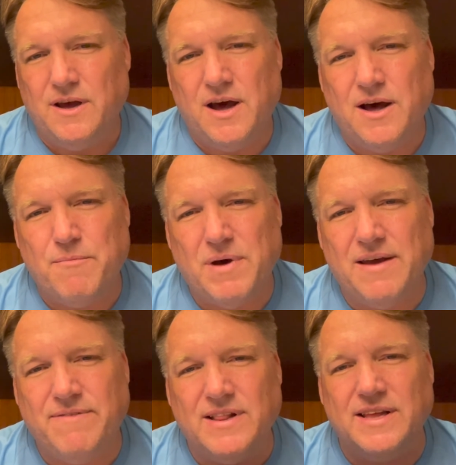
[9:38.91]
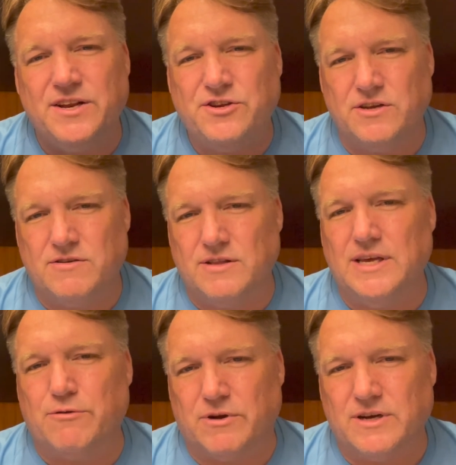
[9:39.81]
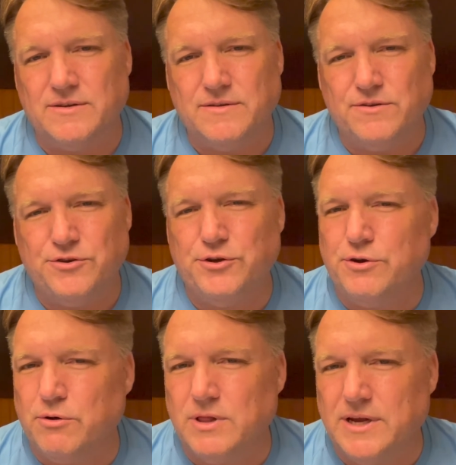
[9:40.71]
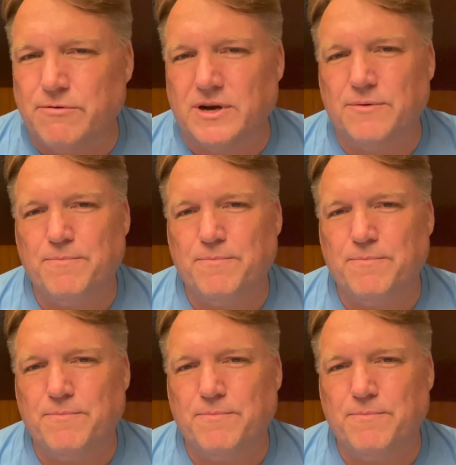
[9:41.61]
My village is Lira. Do you know Lira?